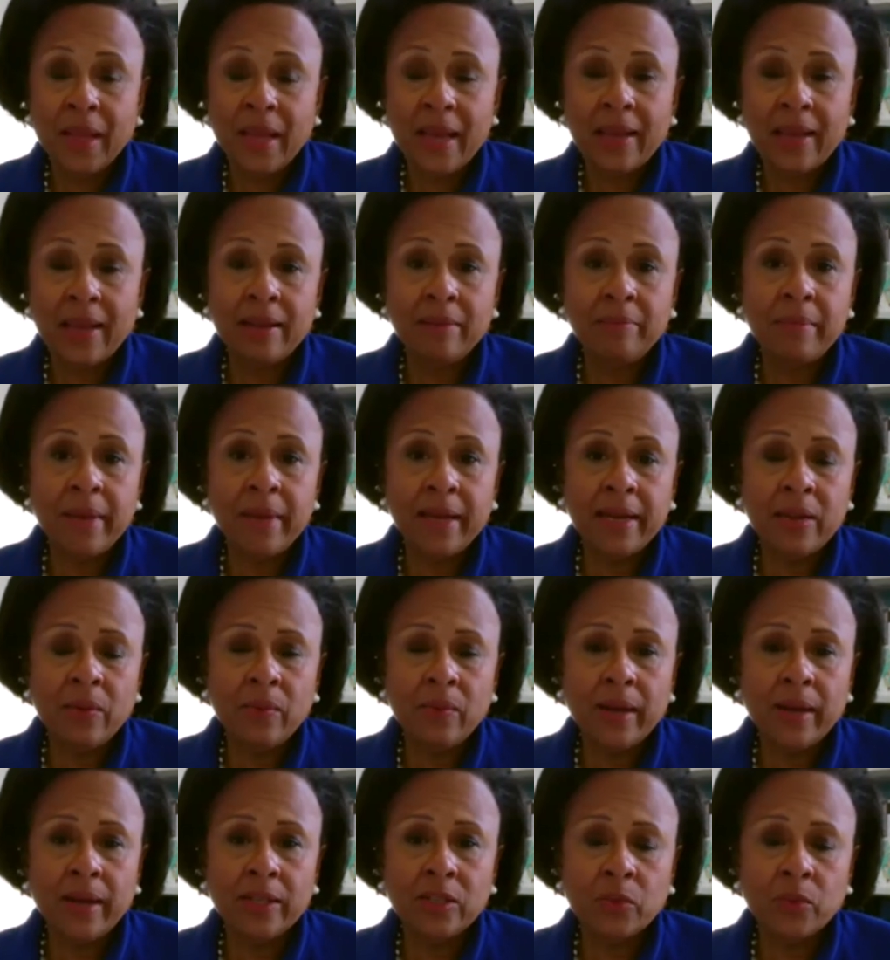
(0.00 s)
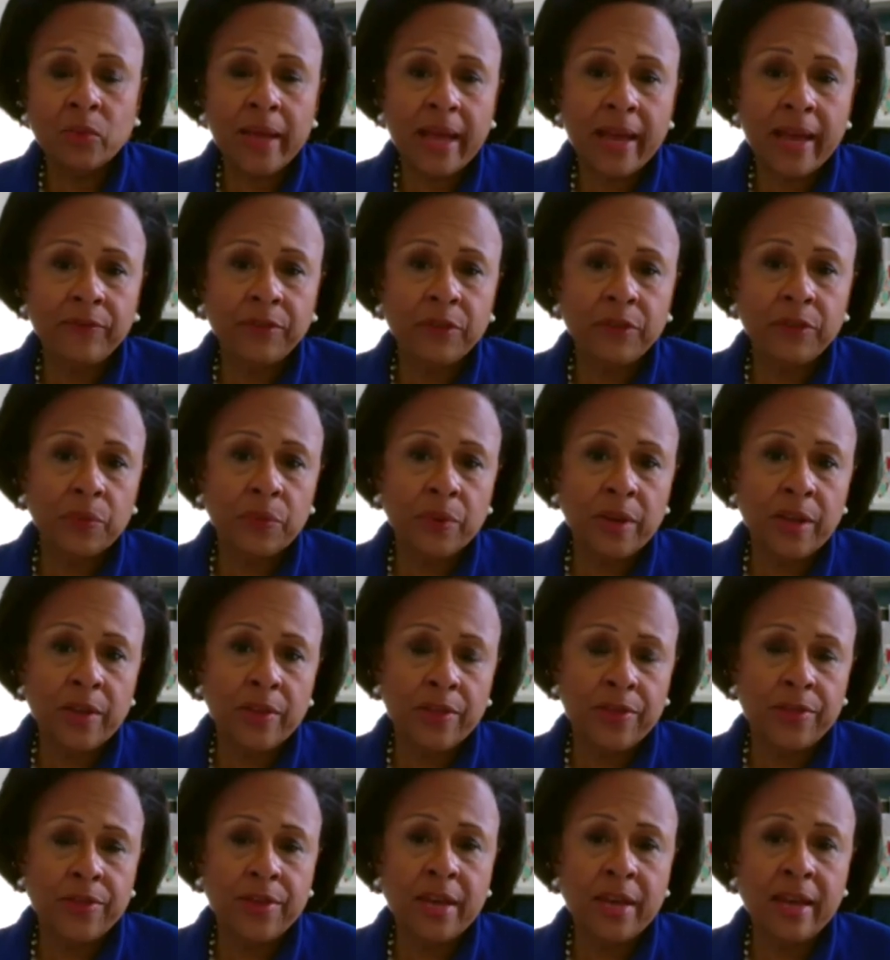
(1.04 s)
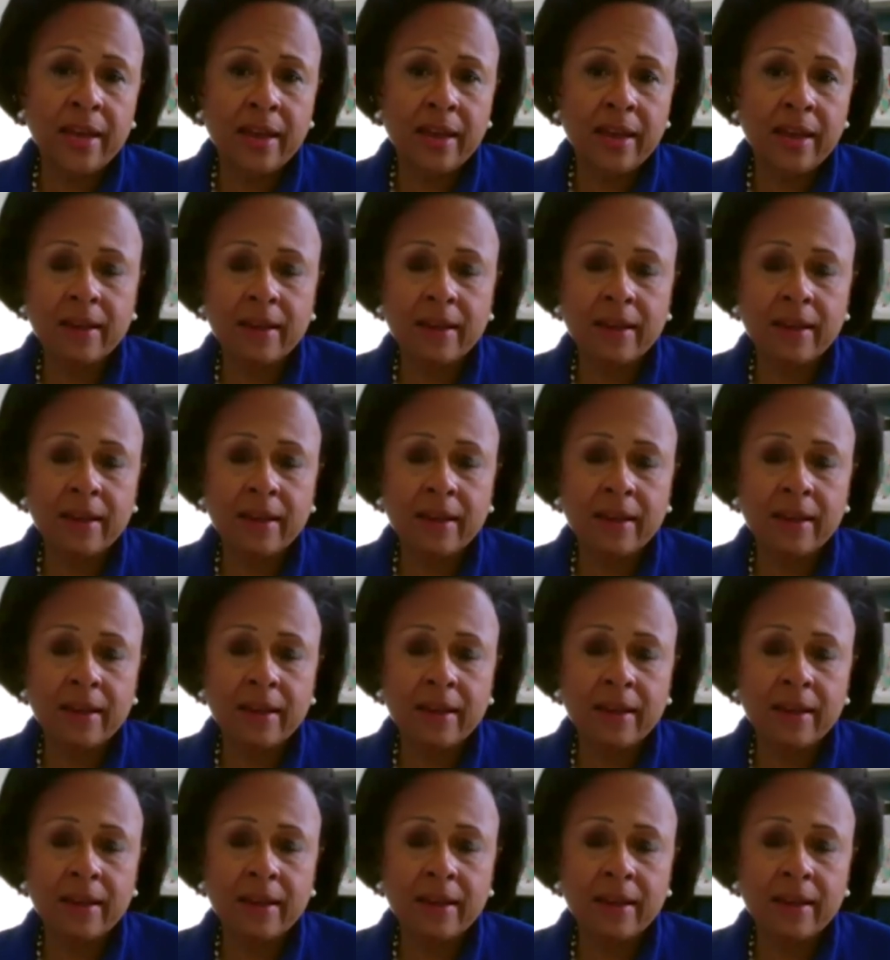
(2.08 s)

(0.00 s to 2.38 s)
And in many ways, we have to rethink